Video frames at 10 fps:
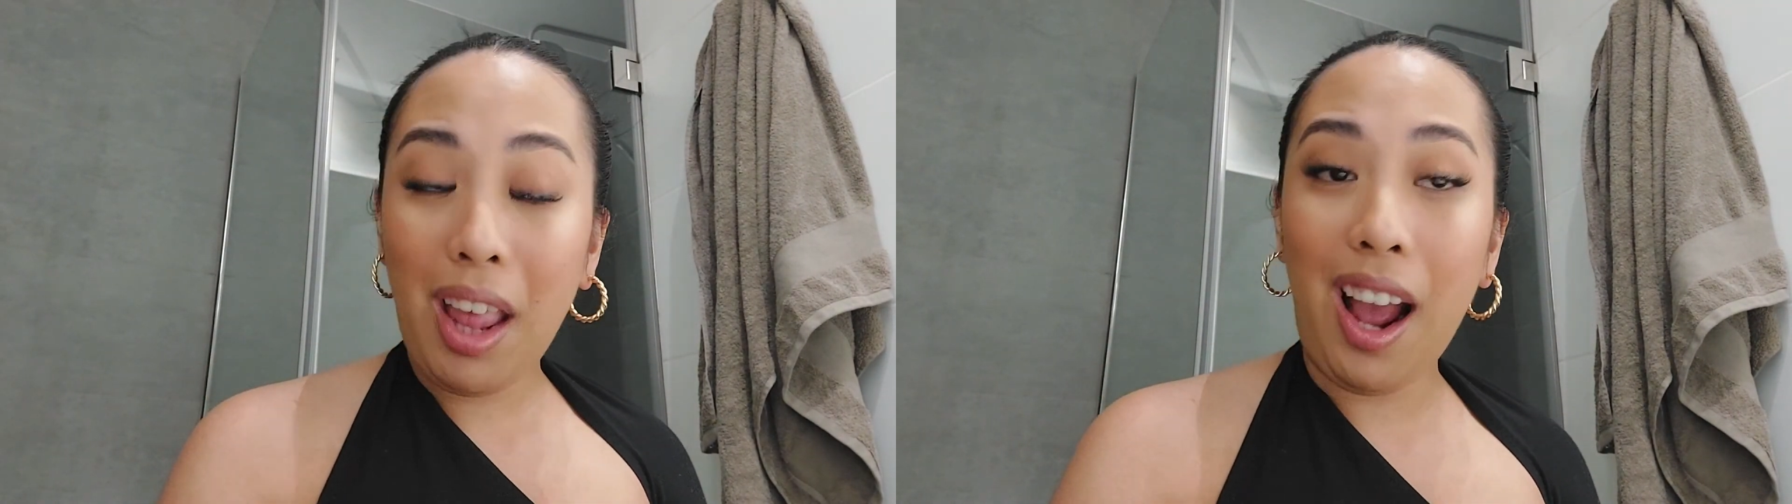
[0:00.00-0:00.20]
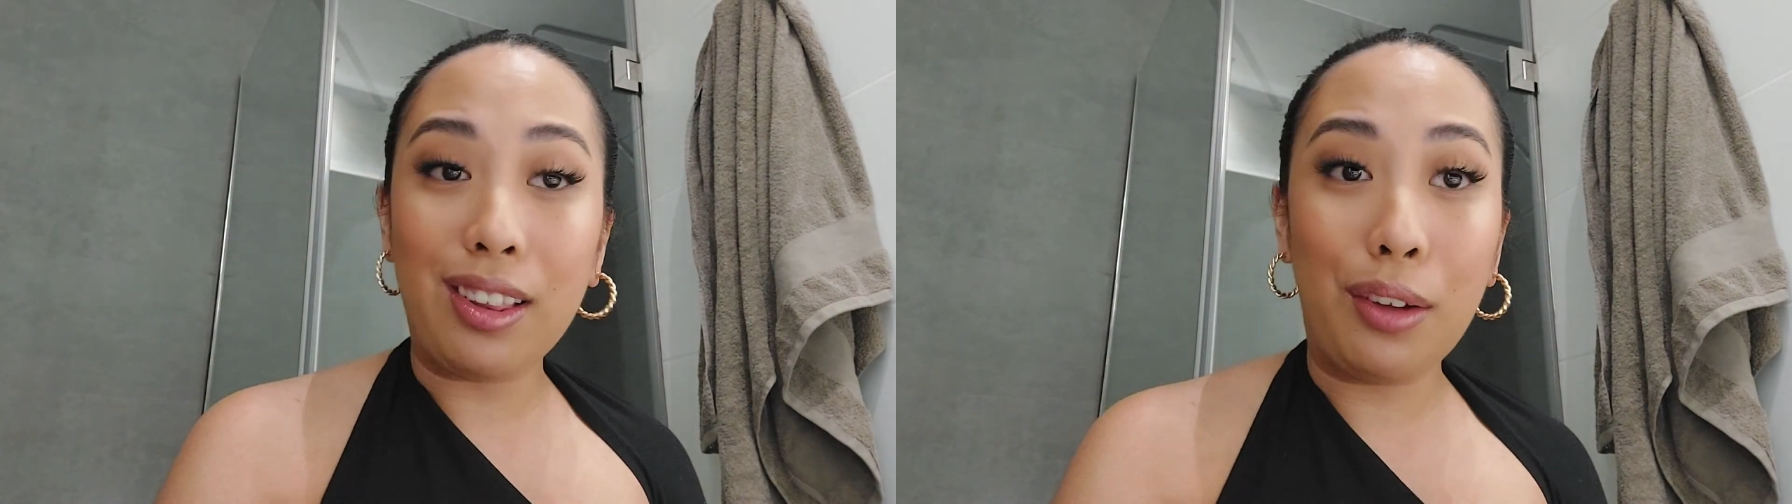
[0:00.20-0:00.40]

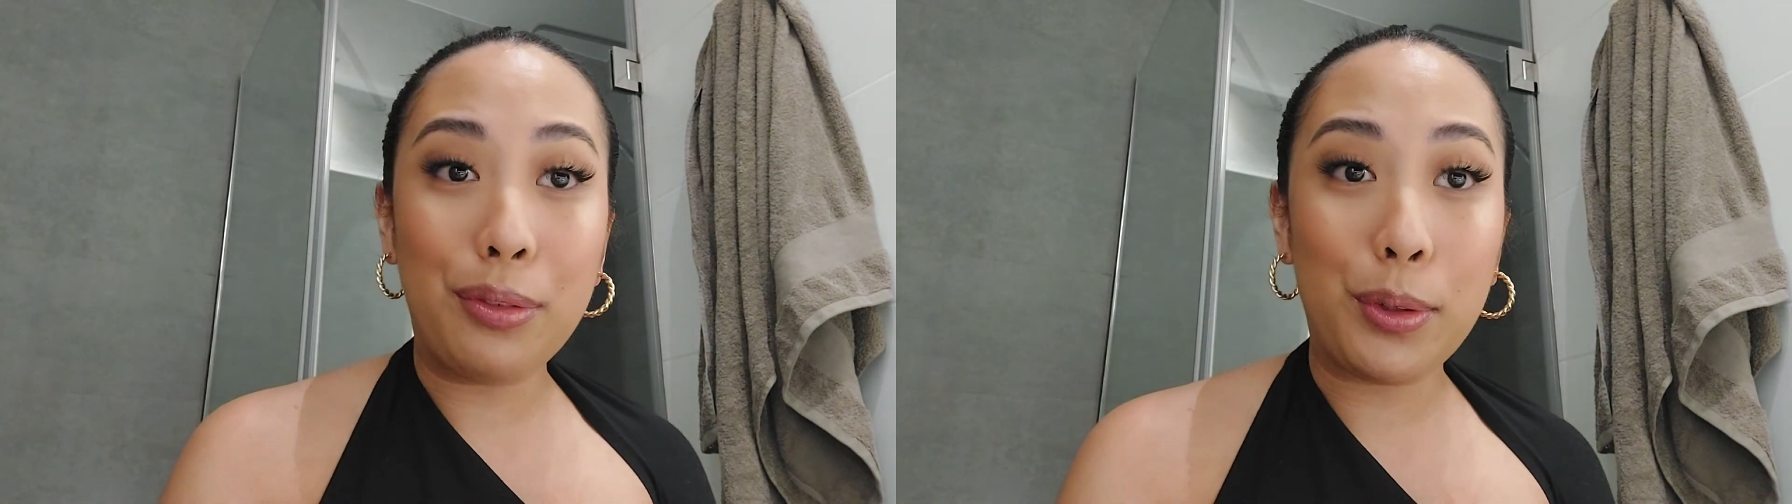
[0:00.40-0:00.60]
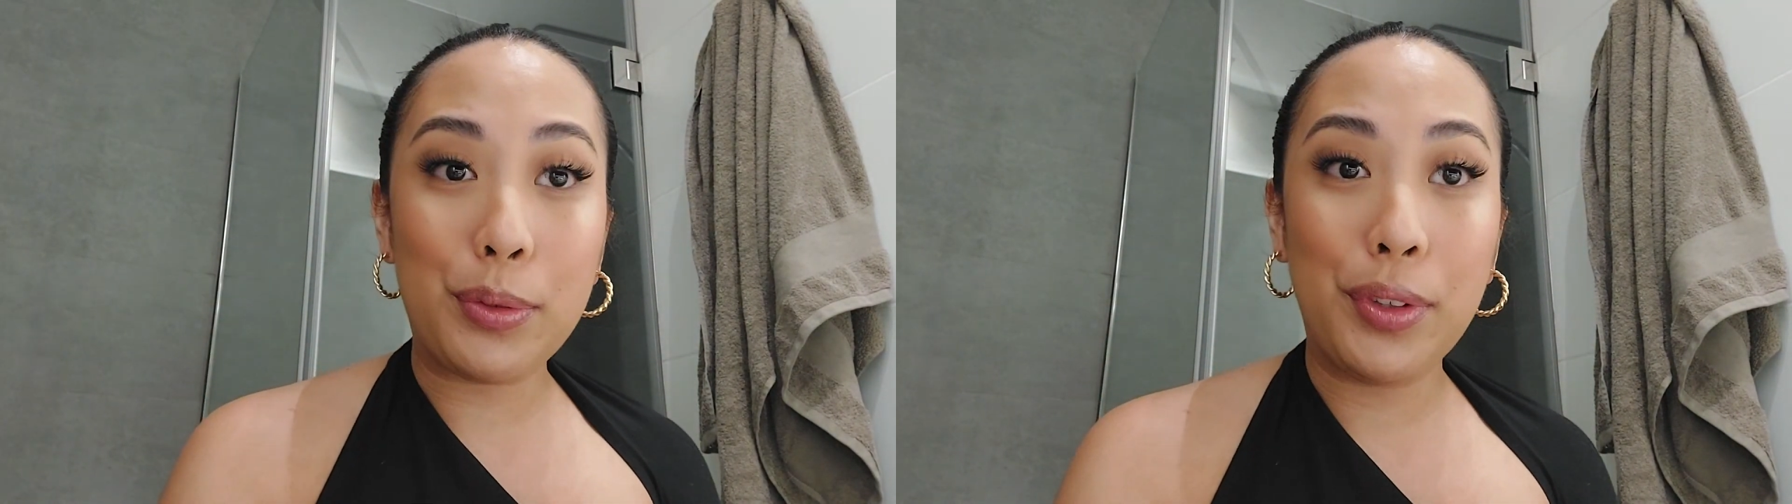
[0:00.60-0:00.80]
love
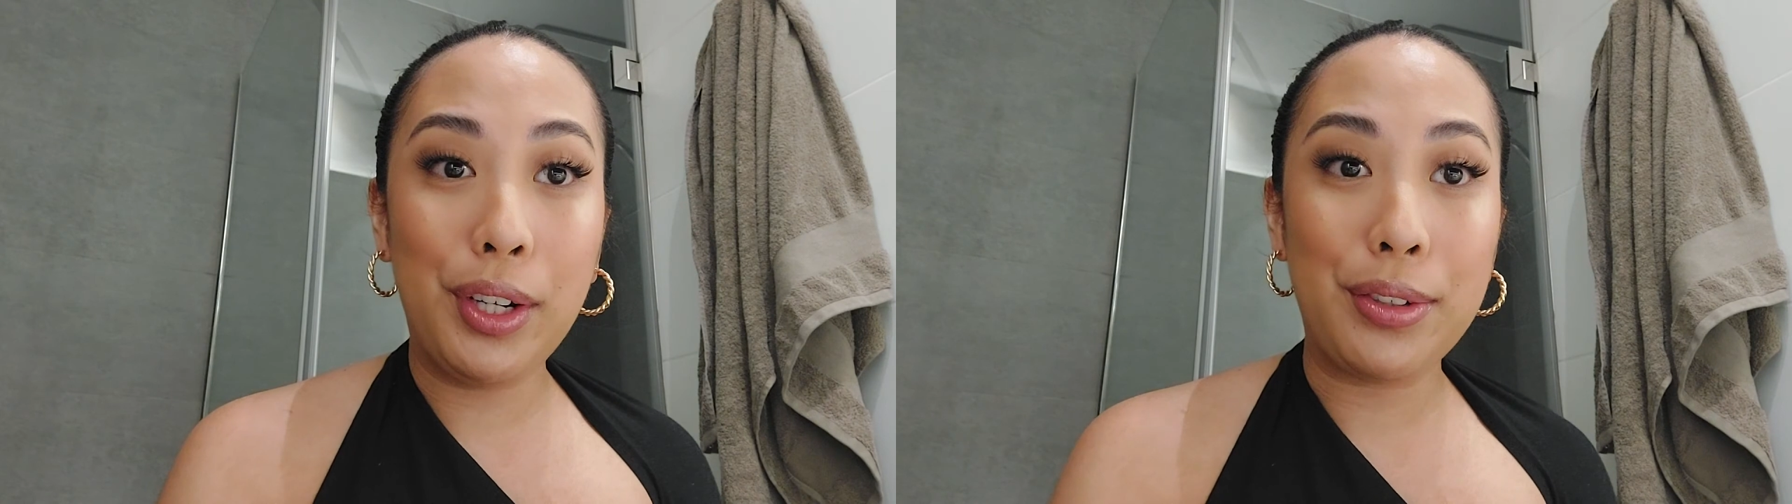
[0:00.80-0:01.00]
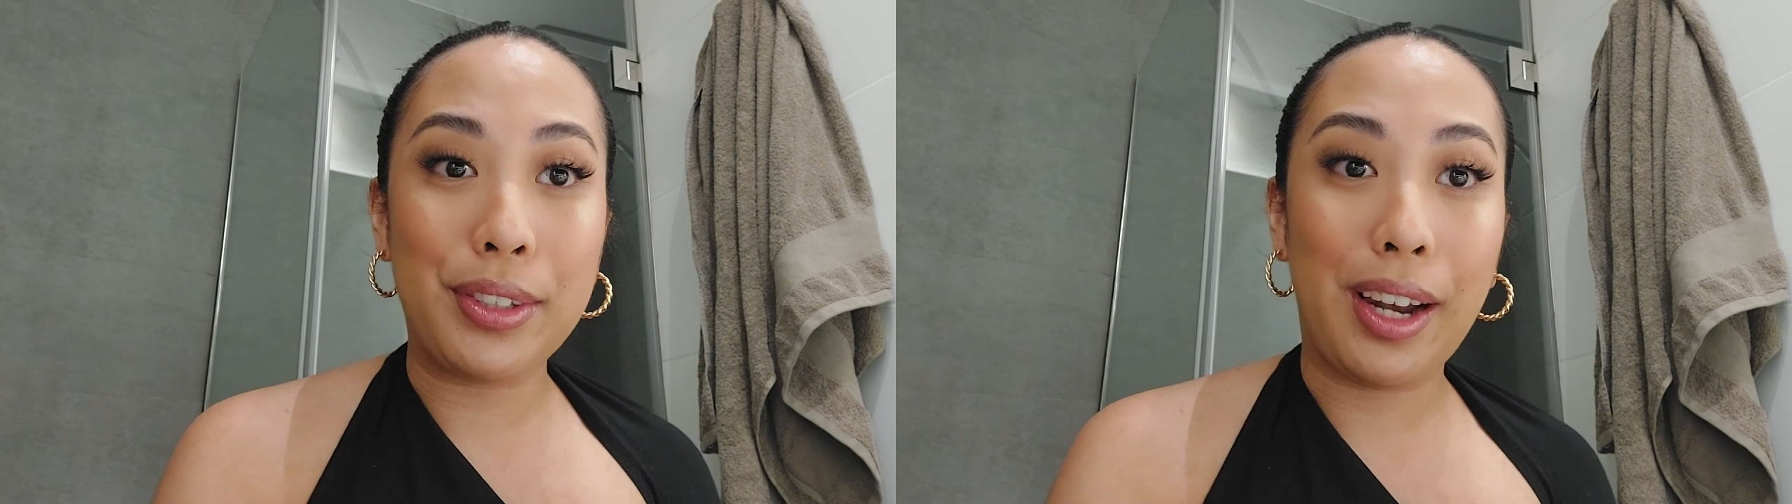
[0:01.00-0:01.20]
those
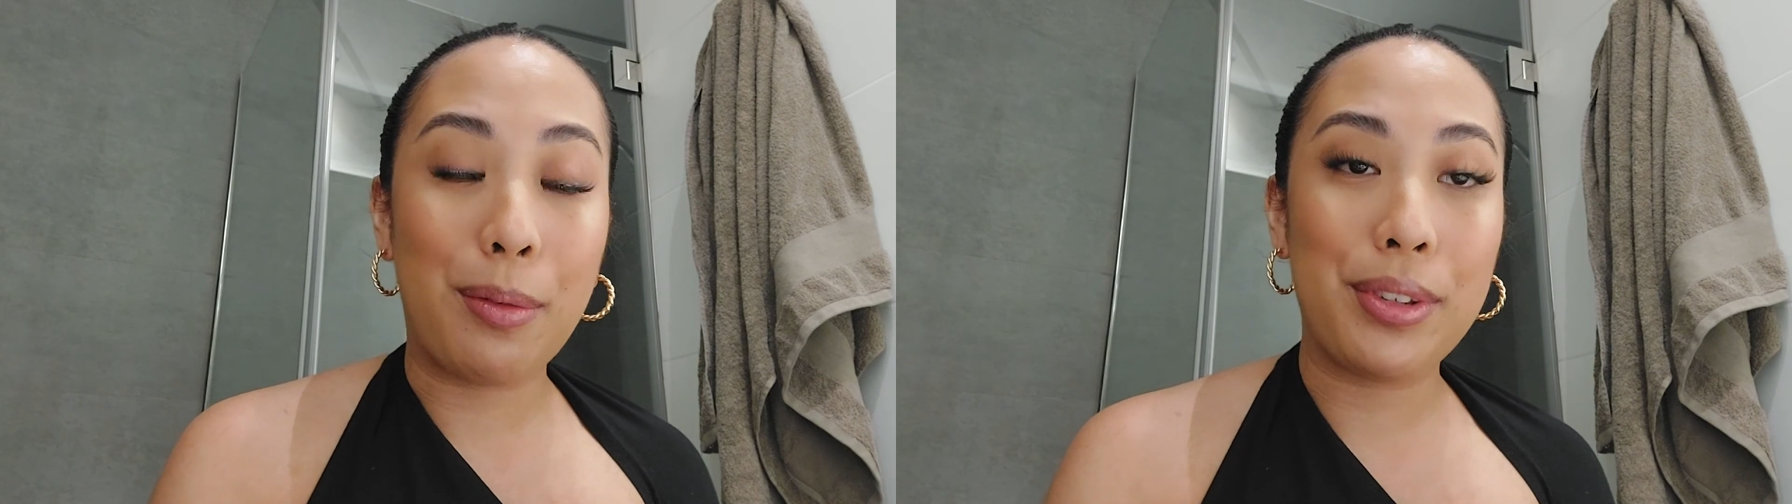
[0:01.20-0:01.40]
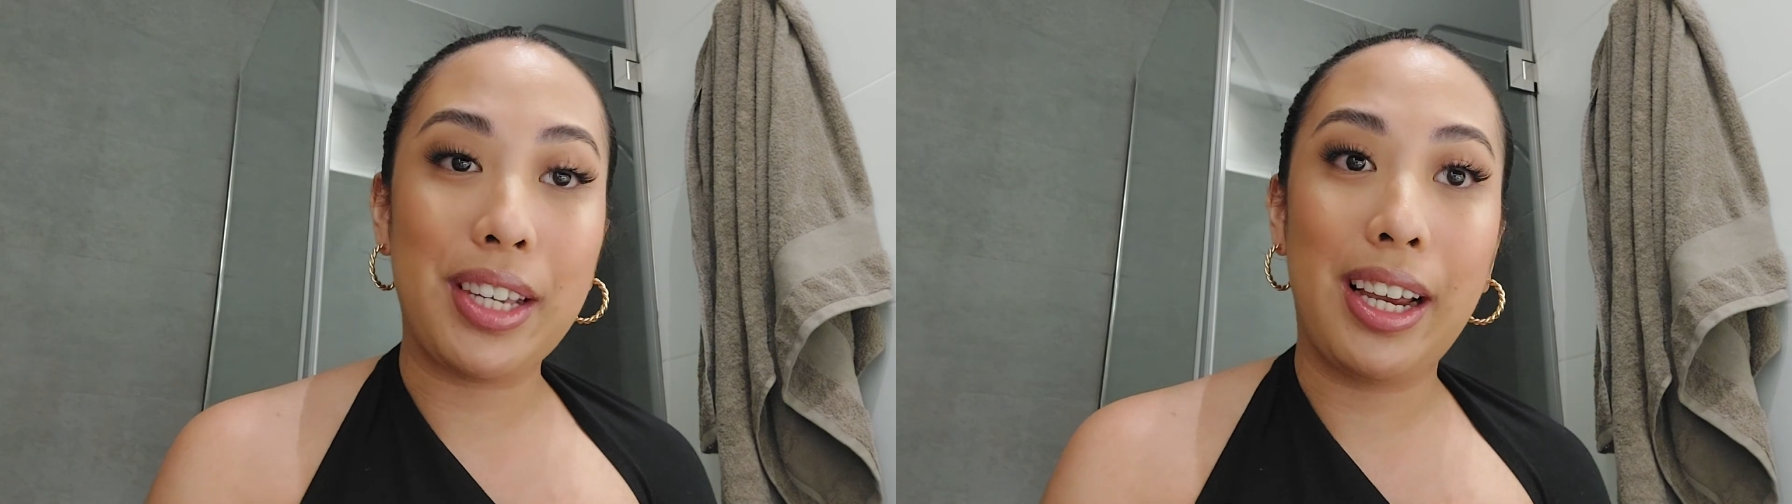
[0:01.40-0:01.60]
videos and I
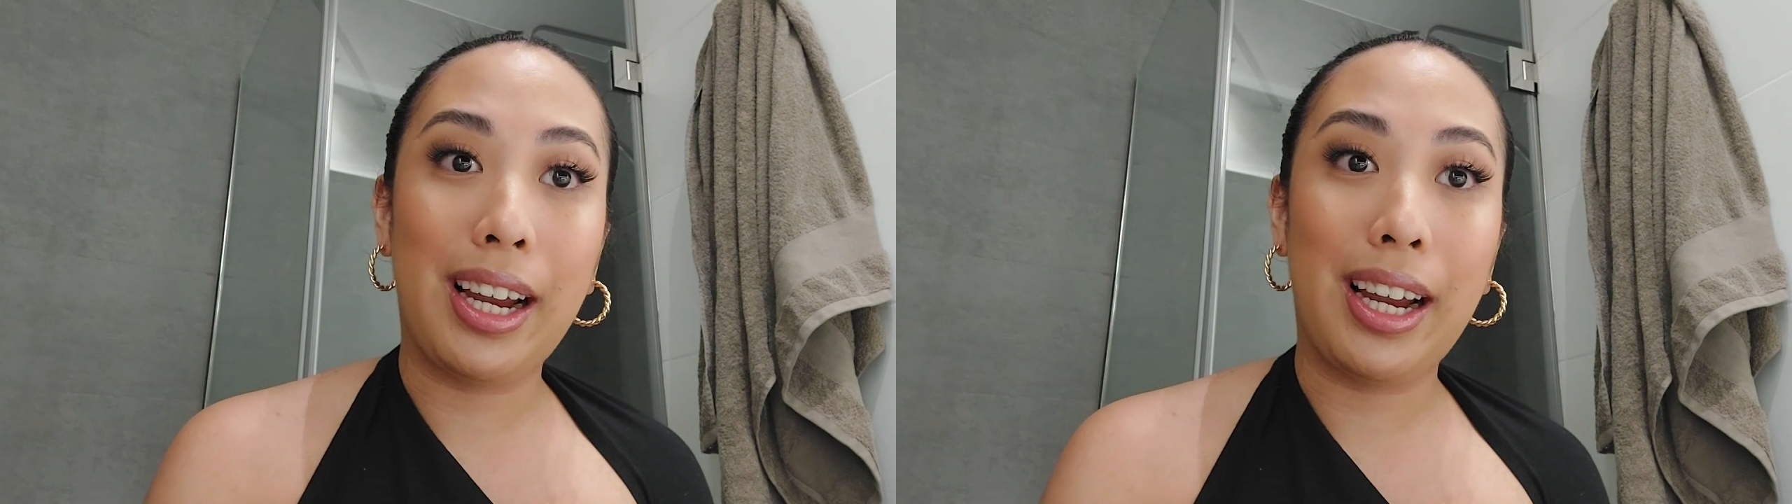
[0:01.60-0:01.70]
was like,